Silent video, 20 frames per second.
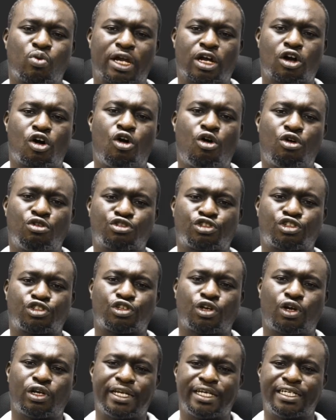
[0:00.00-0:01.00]
we call
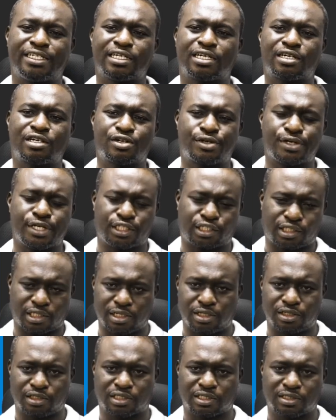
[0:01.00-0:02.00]
solid
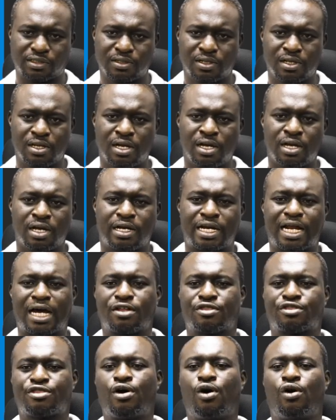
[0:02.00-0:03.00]
crystals.
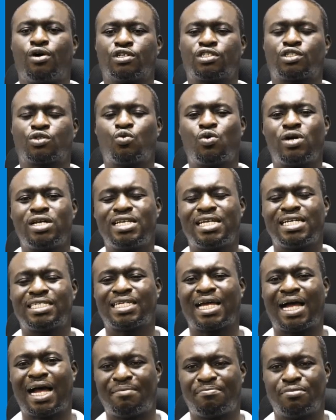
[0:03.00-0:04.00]
Now, thus, when this
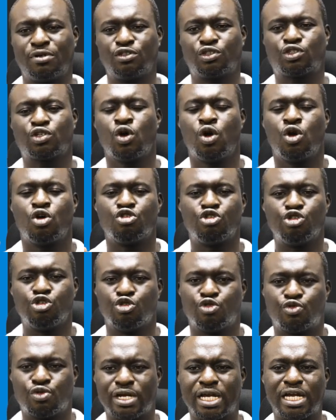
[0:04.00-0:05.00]
happens,
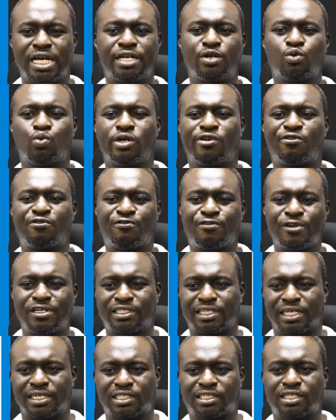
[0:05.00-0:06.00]
urine with
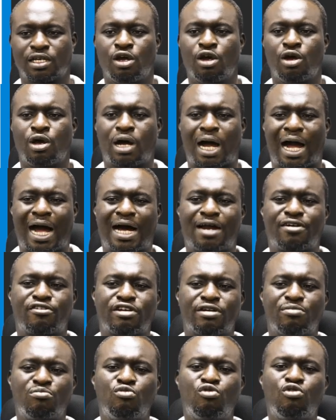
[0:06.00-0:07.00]
feces are
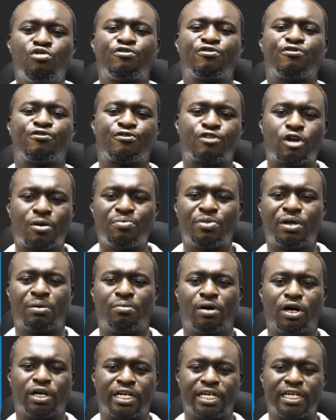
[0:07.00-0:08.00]
removed from the
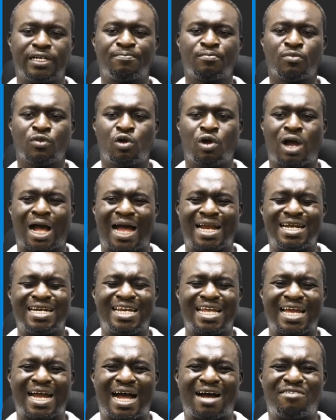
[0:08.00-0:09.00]
body, and
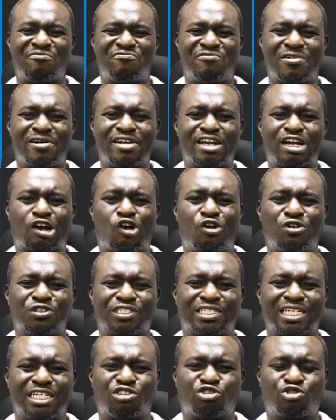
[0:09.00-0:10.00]
they are very
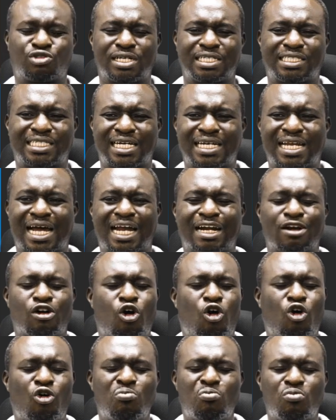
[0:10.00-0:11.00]
concentrated and
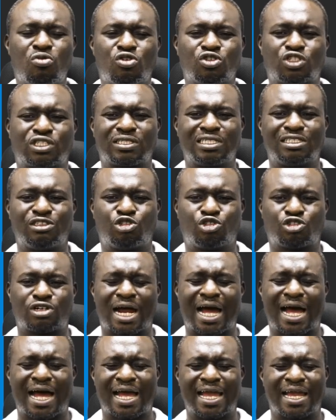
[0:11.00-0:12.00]
almost
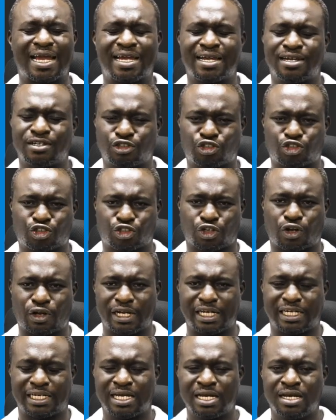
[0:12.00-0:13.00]
dry
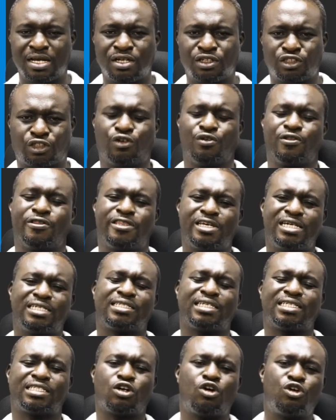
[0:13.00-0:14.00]
solid. So
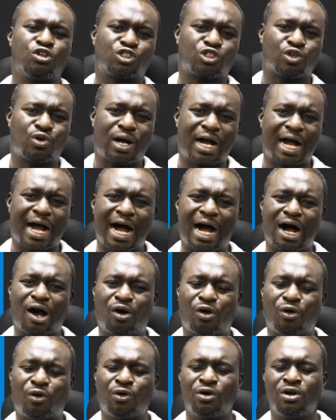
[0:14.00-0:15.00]
this is also
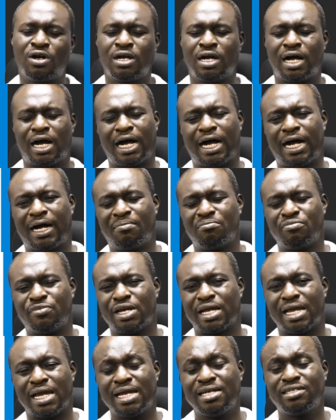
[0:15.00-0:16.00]
how um,
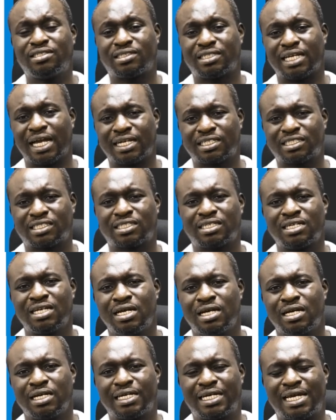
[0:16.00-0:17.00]
the insects
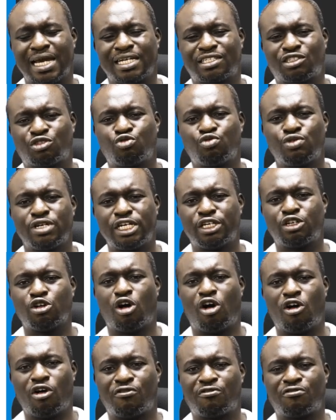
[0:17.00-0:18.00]
get rid
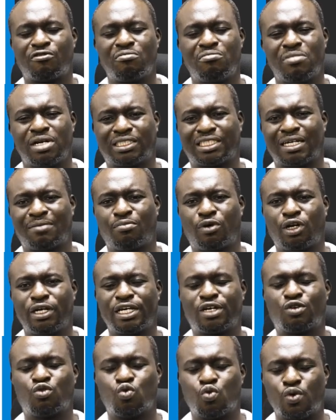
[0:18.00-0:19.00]
of
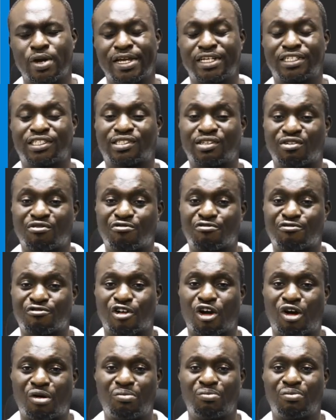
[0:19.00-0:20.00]
metabolic waste
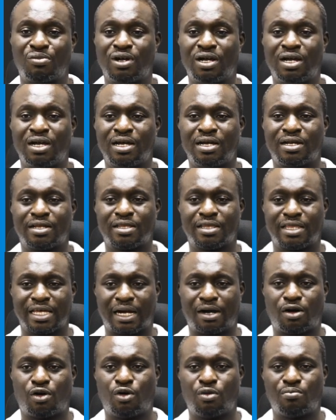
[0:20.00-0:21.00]
from
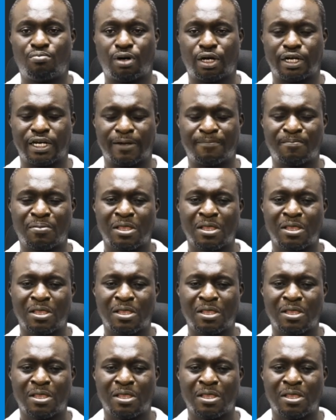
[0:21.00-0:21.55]
their own body.